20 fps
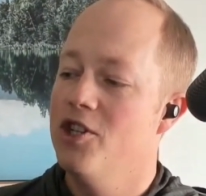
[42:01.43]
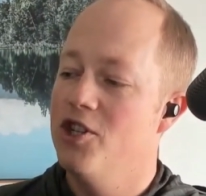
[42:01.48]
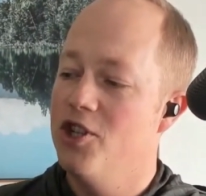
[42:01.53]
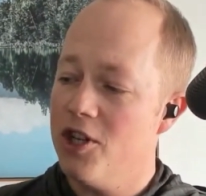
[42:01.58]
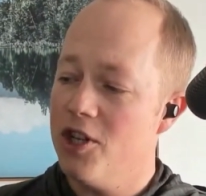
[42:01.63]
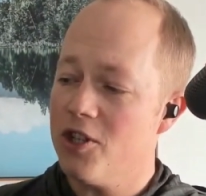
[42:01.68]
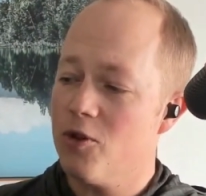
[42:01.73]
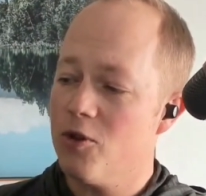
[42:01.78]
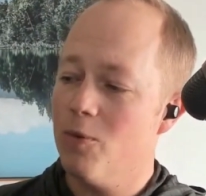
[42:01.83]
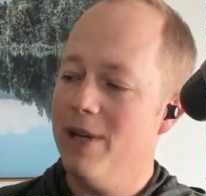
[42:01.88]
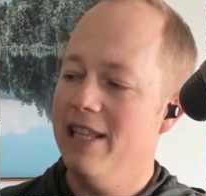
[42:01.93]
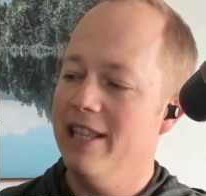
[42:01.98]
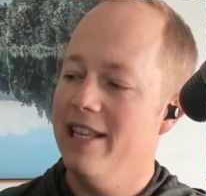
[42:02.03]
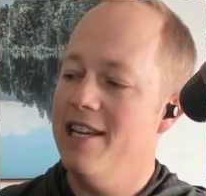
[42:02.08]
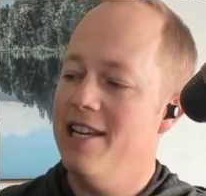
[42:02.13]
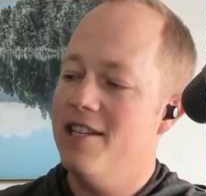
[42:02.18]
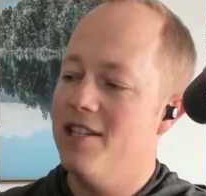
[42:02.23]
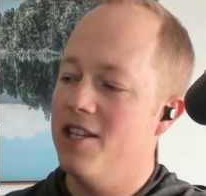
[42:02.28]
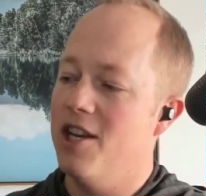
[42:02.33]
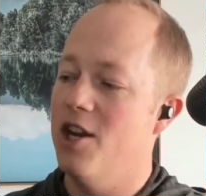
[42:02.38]
just
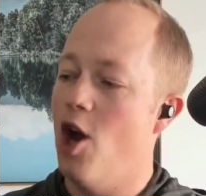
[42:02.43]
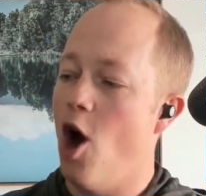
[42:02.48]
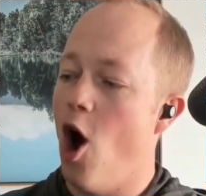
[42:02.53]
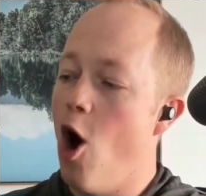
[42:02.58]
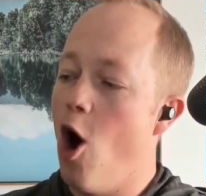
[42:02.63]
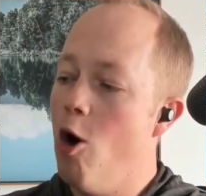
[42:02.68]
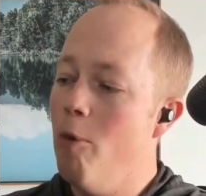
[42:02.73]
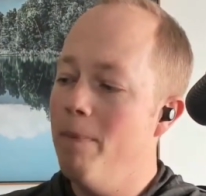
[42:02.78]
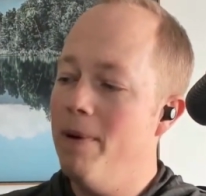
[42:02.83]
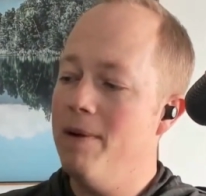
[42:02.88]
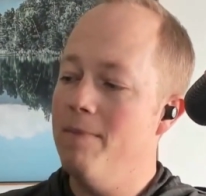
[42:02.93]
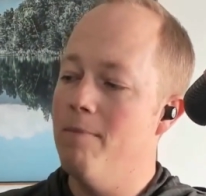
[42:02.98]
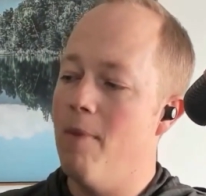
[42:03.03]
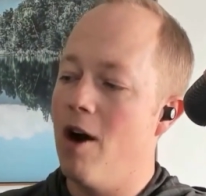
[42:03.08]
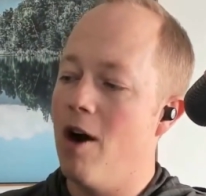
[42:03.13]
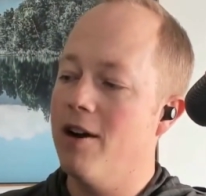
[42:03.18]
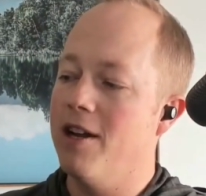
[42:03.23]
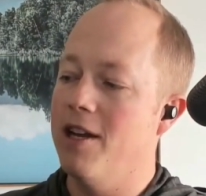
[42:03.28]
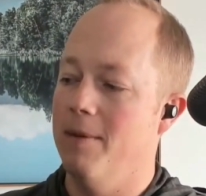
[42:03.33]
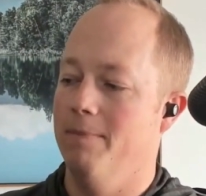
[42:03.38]
released an open
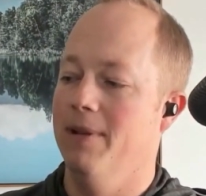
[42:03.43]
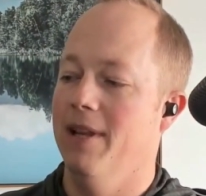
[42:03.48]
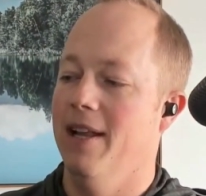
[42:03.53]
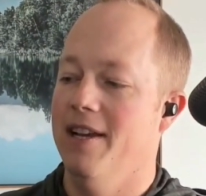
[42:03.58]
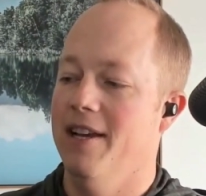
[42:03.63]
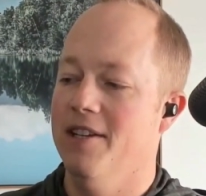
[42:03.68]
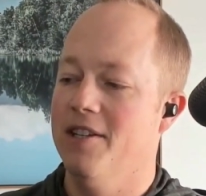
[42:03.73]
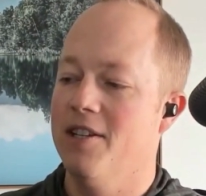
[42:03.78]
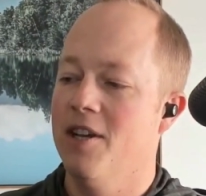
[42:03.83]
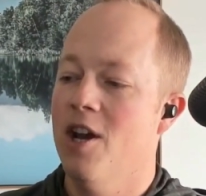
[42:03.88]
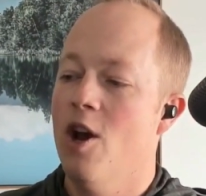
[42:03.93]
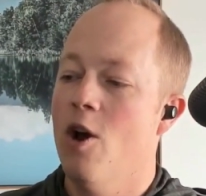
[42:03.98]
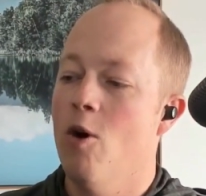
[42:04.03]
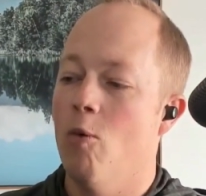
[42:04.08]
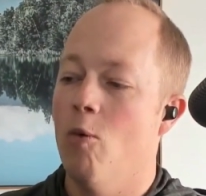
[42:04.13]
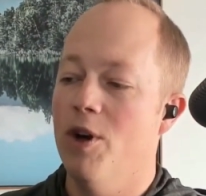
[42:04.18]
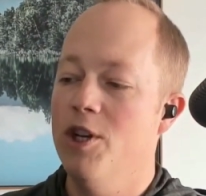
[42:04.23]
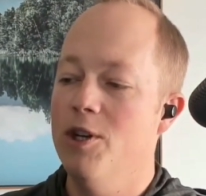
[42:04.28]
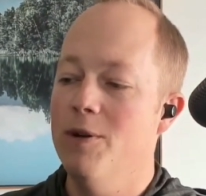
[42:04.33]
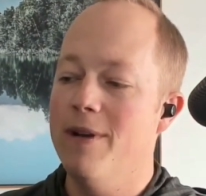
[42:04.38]
marketplace
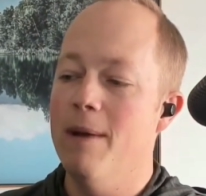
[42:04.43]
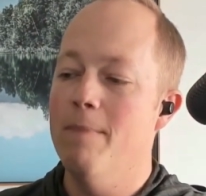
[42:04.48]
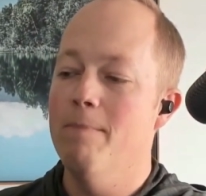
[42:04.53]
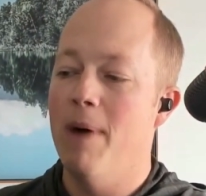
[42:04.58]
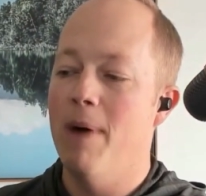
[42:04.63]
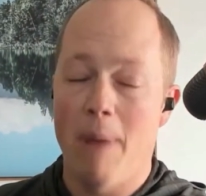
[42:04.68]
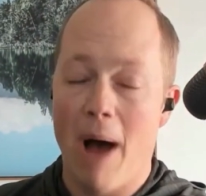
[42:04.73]
where you can